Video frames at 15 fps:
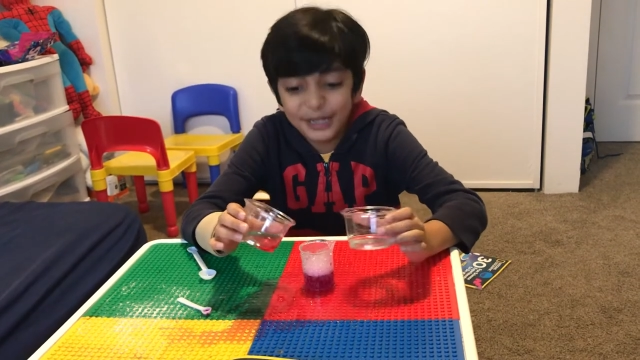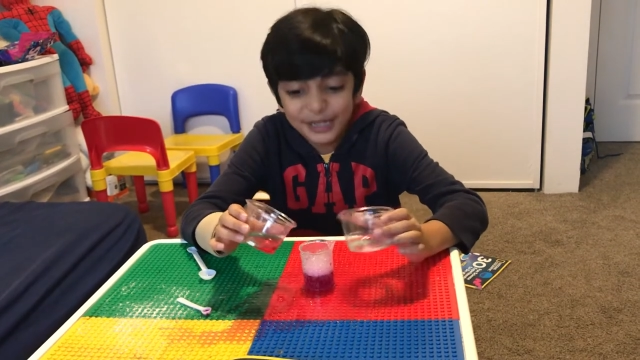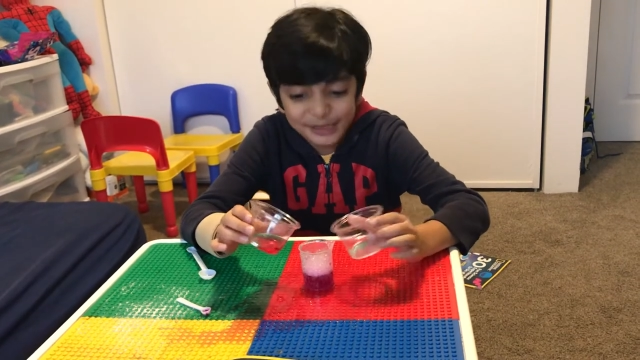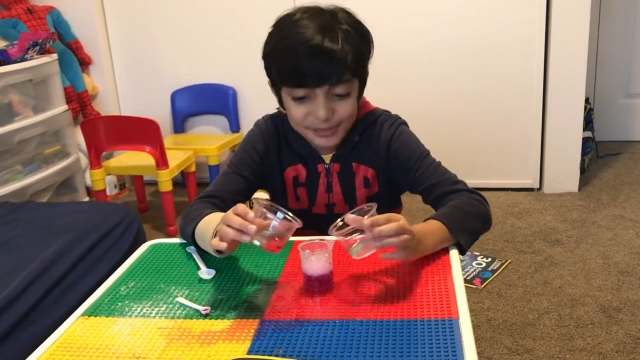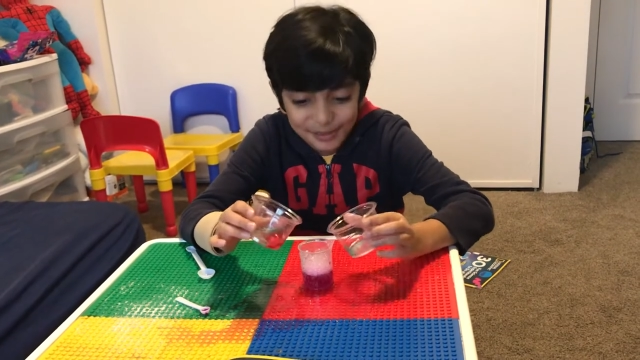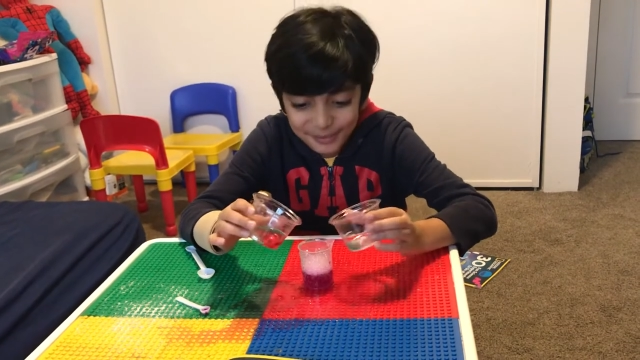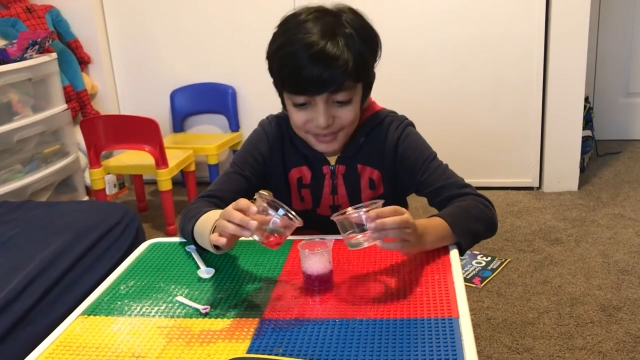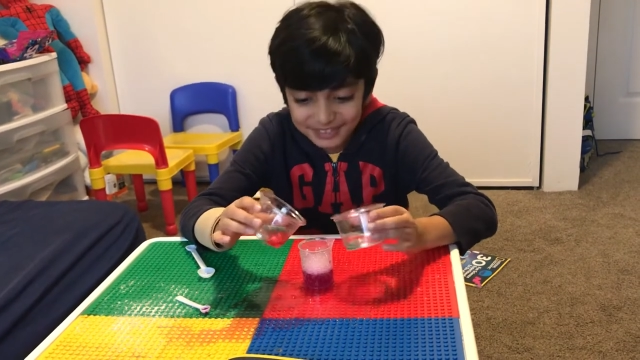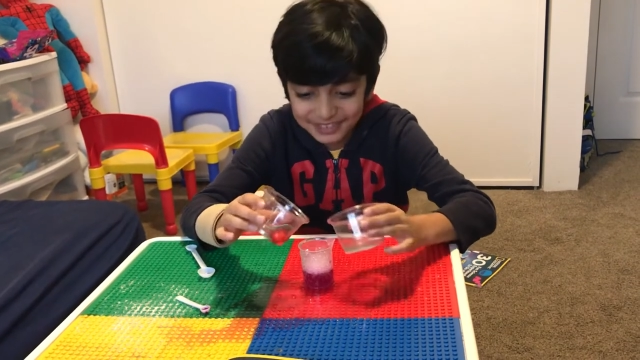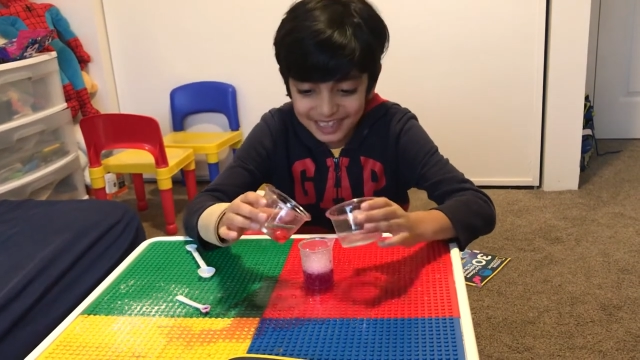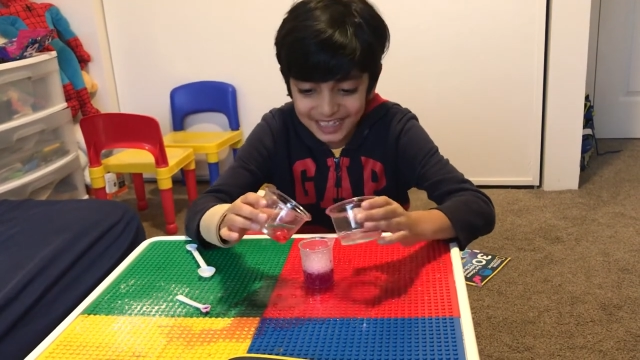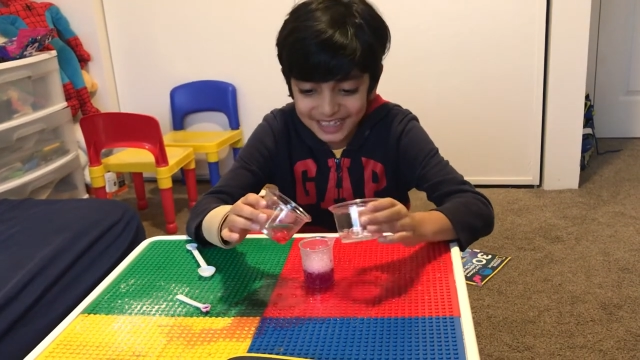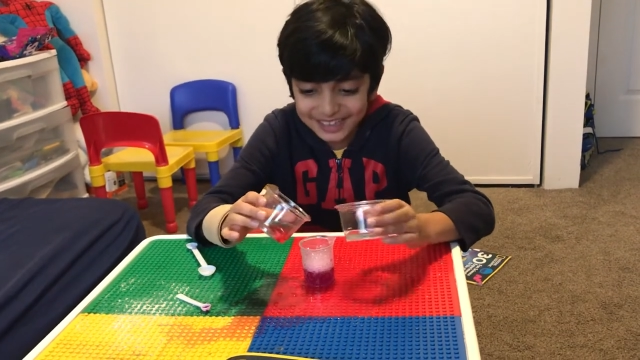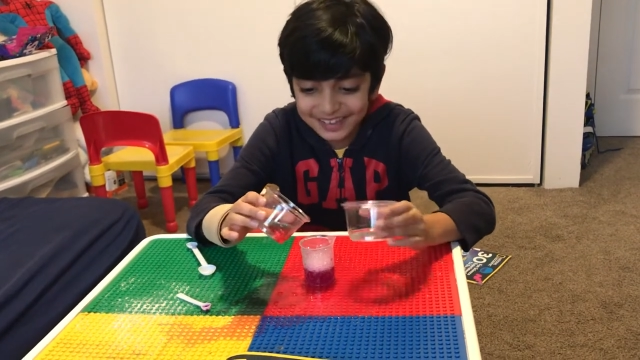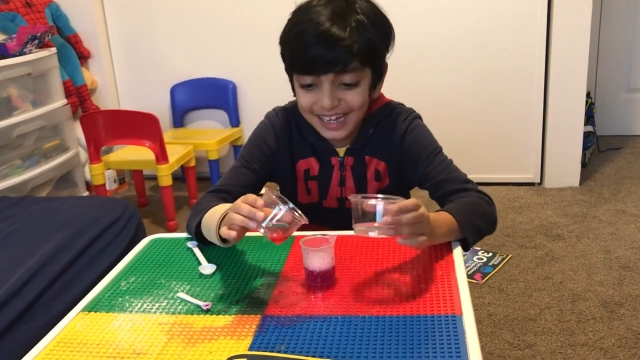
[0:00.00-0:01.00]
experiment
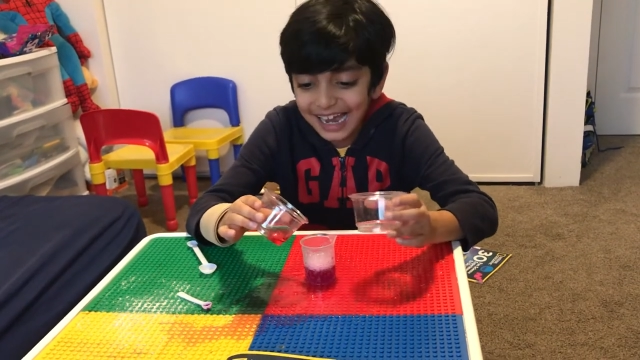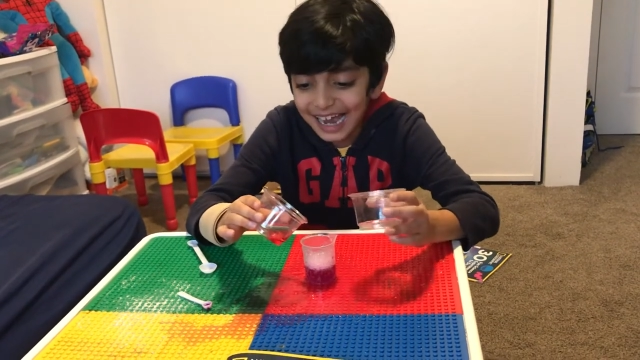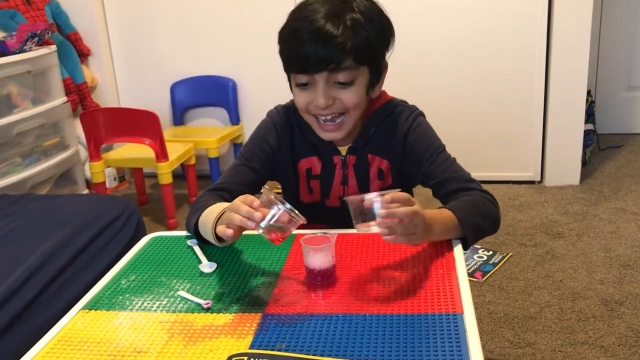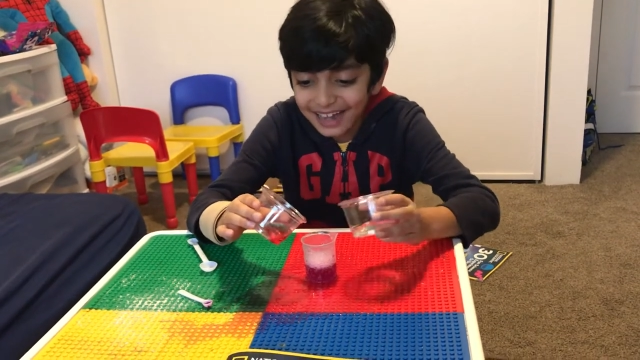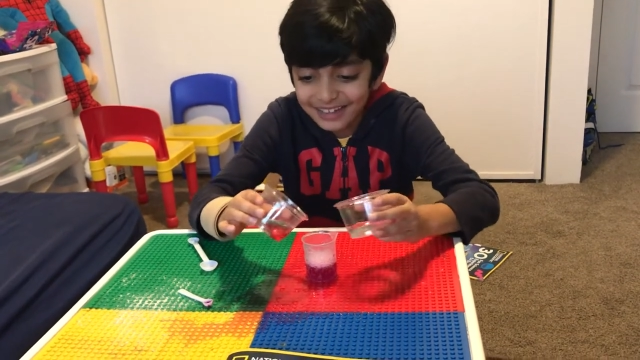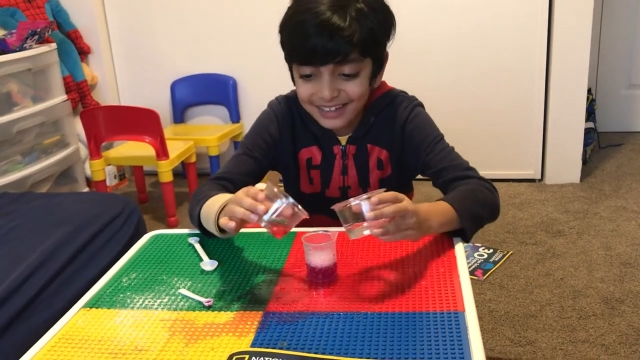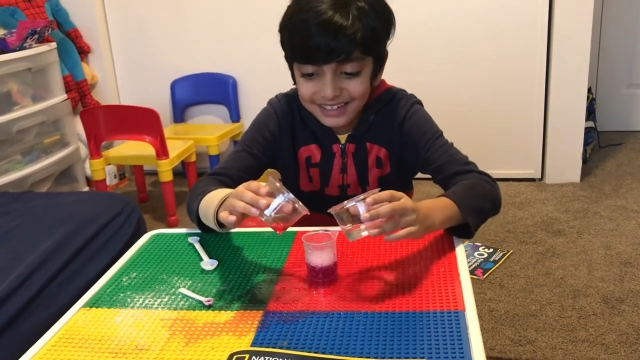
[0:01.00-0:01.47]
like that.